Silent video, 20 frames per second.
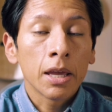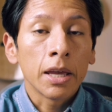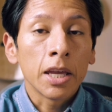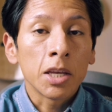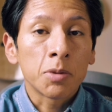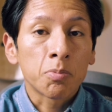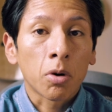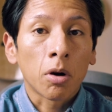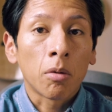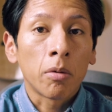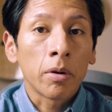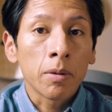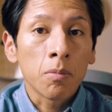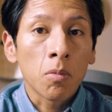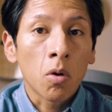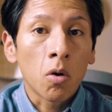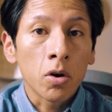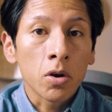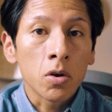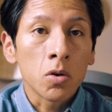is probably
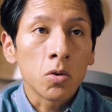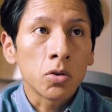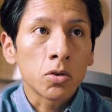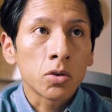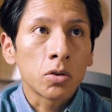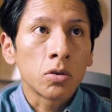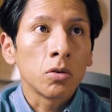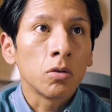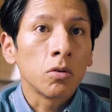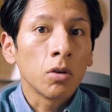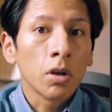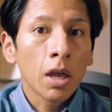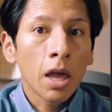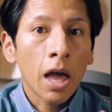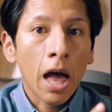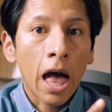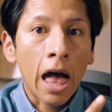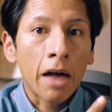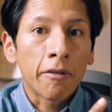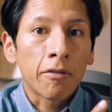more used to
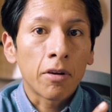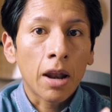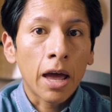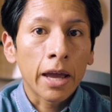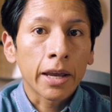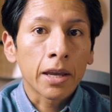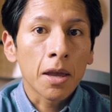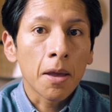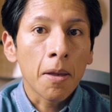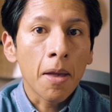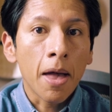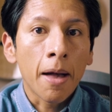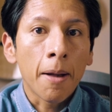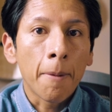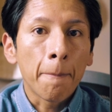have like a